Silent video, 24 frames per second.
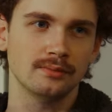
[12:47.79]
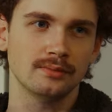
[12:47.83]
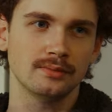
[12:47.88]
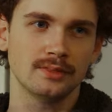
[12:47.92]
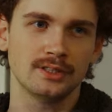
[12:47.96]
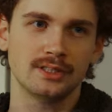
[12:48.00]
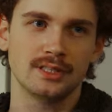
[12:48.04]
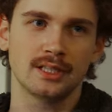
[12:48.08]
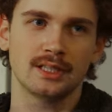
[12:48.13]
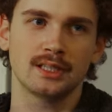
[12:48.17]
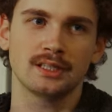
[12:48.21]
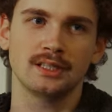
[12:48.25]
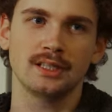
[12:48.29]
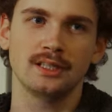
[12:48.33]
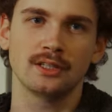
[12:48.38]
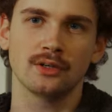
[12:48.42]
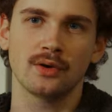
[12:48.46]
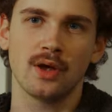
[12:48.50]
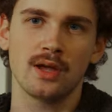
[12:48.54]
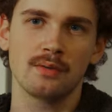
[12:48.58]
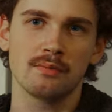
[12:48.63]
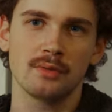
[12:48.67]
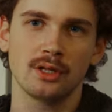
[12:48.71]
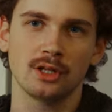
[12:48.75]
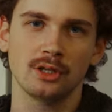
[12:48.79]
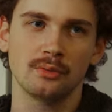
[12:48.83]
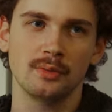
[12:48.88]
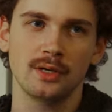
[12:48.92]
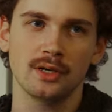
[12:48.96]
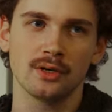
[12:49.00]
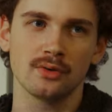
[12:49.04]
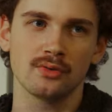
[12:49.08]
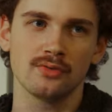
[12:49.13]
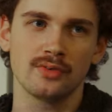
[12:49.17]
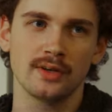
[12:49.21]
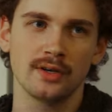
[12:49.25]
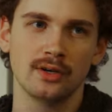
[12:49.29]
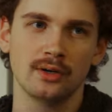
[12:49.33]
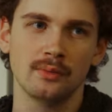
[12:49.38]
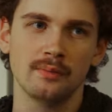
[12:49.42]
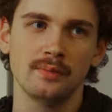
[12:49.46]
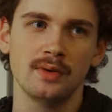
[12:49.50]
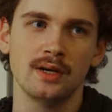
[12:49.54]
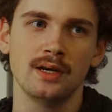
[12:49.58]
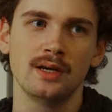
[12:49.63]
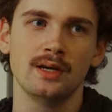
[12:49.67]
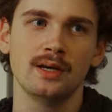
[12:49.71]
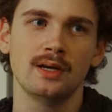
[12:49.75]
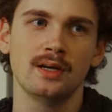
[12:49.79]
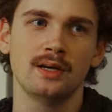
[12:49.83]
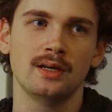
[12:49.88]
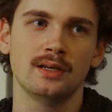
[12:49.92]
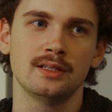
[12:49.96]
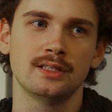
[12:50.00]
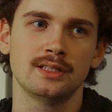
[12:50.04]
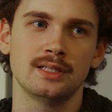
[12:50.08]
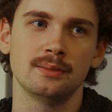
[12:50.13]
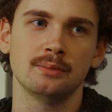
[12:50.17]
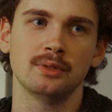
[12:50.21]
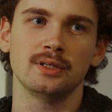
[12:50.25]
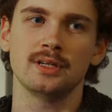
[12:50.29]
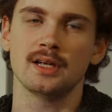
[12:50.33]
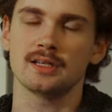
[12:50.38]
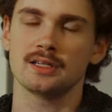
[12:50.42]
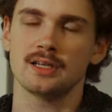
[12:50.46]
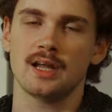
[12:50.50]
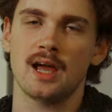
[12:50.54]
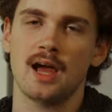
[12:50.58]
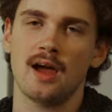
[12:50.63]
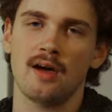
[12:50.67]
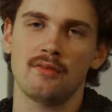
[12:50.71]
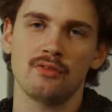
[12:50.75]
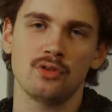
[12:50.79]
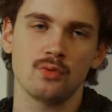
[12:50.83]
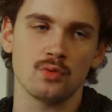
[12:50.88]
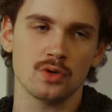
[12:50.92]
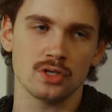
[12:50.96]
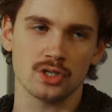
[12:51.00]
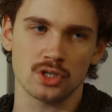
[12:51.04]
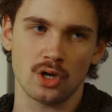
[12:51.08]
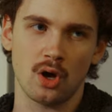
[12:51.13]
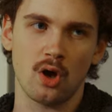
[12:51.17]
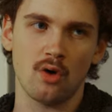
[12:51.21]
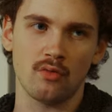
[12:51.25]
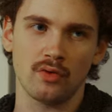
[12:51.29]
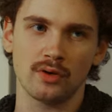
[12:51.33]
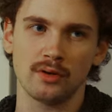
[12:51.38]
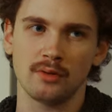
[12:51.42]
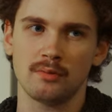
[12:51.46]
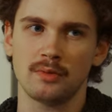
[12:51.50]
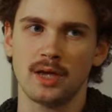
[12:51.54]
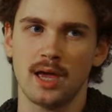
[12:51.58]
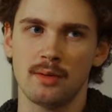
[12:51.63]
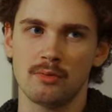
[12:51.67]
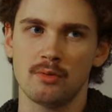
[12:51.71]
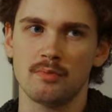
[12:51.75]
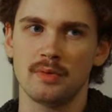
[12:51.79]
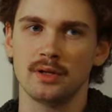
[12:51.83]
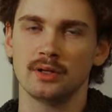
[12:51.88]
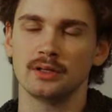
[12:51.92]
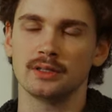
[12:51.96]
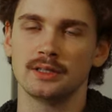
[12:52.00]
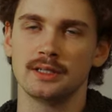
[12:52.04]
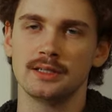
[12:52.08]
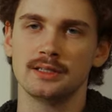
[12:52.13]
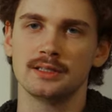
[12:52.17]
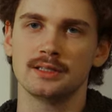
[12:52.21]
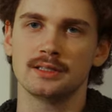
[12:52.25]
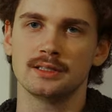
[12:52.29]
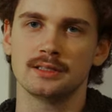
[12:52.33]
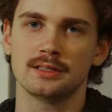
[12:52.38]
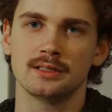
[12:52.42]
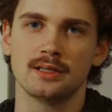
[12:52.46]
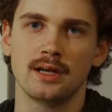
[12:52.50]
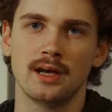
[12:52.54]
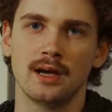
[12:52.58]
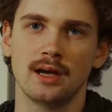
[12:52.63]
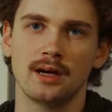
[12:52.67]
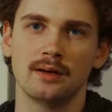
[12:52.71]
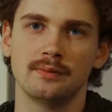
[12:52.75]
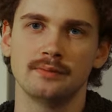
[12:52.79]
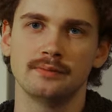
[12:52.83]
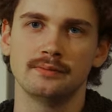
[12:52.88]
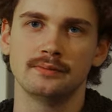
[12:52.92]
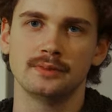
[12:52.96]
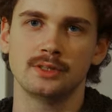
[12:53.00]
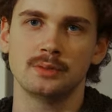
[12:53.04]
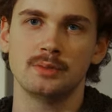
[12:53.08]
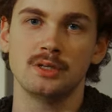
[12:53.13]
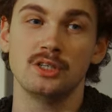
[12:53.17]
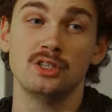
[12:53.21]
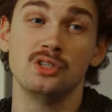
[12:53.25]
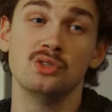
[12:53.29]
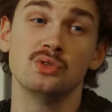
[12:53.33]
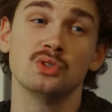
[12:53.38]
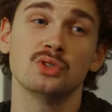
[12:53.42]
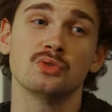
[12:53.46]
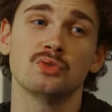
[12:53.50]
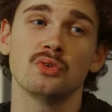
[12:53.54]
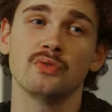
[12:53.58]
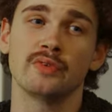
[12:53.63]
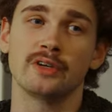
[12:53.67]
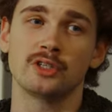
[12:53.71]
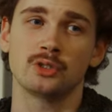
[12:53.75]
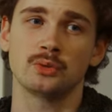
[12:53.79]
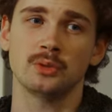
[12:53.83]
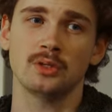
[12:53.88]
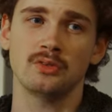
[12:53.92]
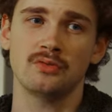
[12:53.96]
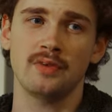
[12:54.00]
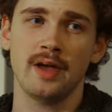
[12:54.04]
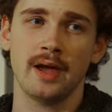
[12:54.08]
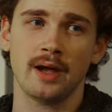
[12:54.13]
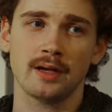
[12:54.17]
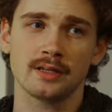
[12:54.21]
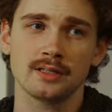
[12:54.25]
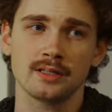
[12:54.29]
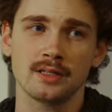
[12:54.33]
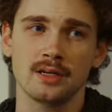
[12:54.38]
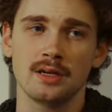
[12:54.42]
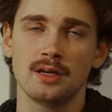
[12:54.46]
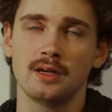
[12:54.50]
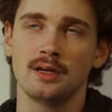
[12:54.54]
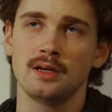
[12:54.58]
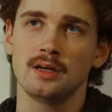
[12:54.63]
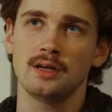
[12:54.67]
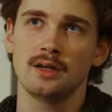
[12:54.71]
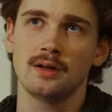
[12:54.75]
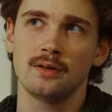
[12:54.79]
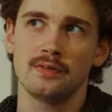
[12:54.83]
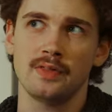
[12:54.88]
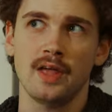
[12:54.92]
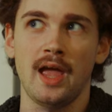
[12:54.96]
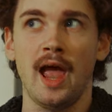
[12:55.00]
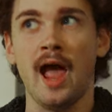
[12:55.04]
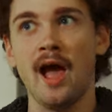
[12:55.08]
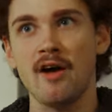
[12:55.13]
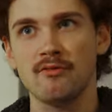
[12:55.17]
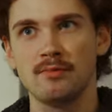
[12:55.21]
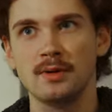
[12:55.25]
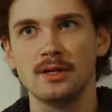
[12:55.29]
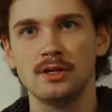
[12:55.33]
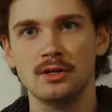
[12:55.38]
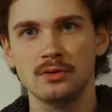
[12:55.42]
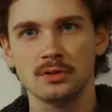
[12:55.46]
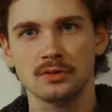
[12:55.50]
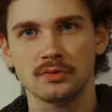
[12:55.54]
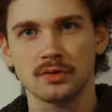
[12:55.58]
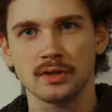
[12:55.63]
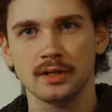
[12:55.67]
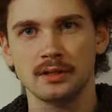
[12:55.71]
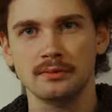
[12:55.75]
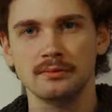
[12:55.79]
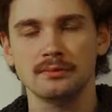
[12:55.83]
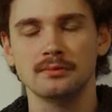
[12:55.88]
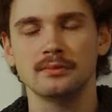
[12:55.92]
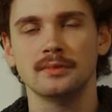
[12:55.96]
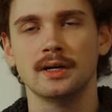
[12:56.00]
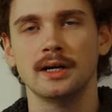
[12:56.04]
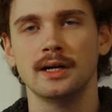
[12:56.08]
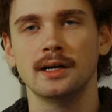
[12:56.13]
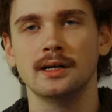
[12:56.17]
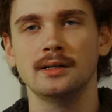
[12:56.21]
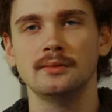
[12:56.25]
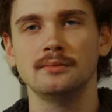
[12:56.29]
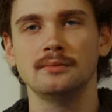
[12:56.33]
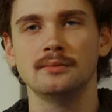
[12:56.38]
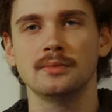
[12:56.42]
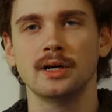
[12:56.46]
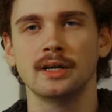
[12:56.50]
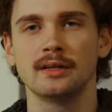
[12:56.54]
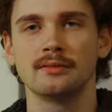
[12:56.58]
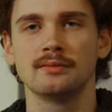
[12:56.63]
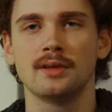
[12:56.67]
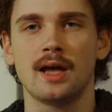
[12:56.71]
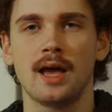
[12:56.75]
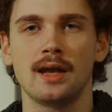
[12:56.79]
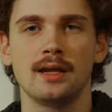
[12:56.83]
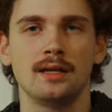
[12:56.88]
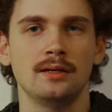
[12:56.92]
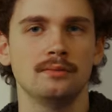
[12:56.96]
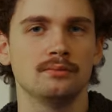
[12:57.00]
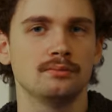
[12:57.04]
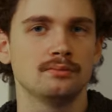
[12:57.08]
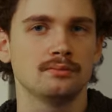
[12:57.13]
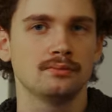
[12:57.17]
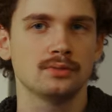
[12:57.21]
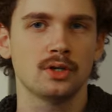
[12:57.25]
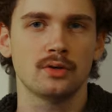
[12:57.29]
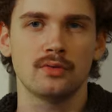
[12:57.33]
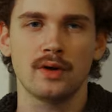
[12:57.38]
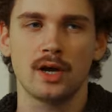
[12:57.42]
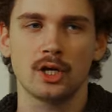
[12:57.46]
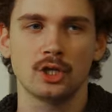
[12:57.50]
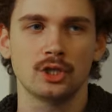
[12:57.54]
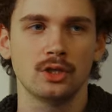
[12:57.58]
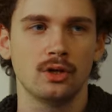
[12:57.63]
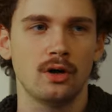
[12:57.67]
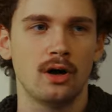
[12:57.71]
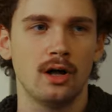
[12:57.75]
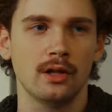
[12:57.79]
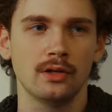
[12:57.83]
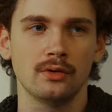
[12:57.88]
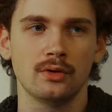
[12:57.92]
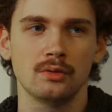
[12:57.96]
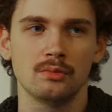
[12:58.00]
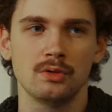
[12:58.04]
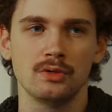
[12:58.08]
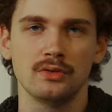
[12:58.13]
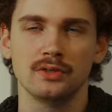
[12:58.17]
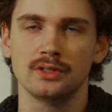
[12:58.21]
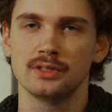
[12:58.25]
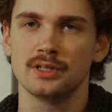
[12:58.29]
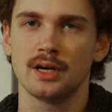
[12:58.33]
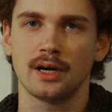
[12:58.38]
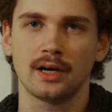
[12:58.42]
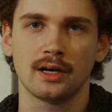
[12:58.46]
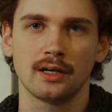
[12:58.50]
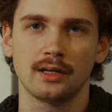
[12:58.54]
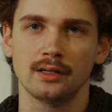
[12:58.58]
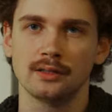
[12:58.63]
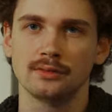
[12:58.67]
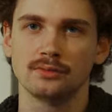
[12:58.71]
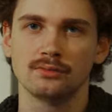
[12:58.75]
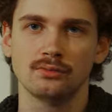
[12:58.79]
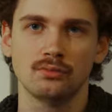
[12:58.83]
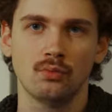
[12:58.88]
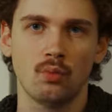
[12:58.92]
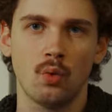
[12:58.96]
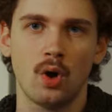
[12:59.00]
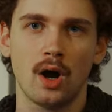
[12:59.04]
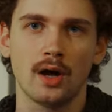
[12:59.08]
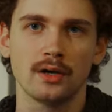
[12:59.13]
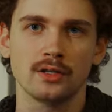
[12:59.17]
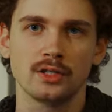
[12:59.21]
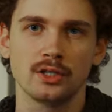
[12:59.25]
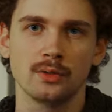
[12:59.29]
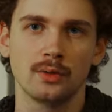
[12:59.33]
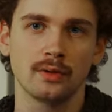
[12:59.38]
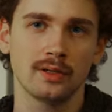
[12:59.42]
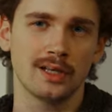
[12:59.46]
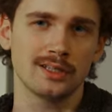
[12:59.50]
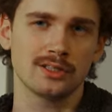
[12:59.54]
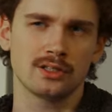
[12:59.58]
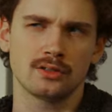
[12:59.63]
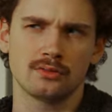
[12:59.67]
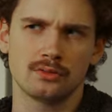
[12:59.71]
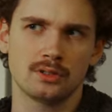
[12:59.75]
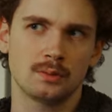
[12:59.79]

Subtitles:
16 or 8 millimeter film simply doesn't have the resolving capabilities to be used for visual effects. They have been used for them, but any professional Hollywood movie is not going to want to unless they're